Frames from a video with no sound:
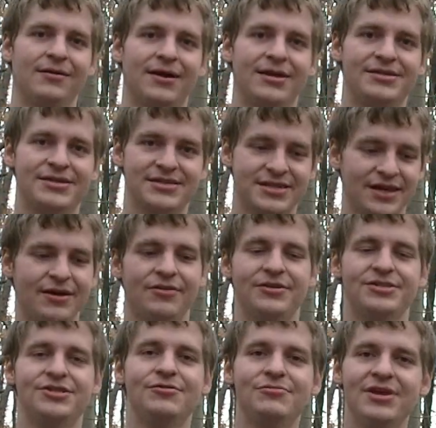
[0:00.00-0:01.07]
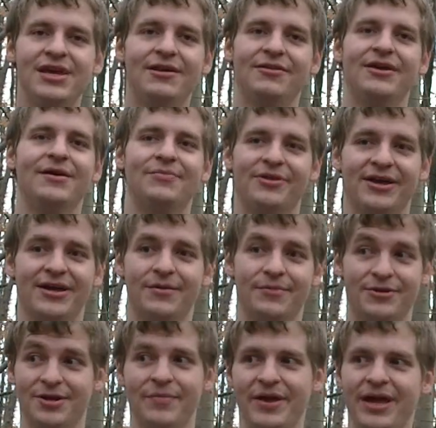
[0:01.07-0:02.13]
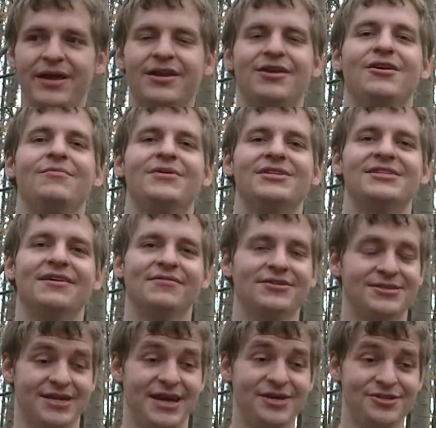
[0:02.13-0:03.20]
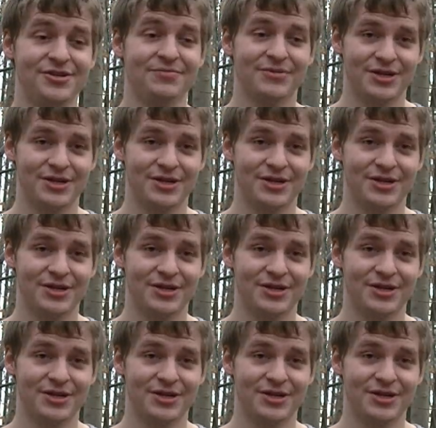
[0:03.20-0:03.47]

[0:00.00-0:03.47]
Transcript: It's a skill that's uniquely applicable to being in human civilization,